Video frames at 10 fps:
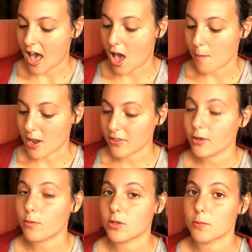Um, I
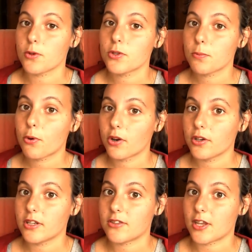think what's most
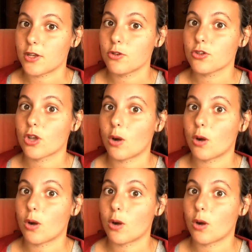important is that you just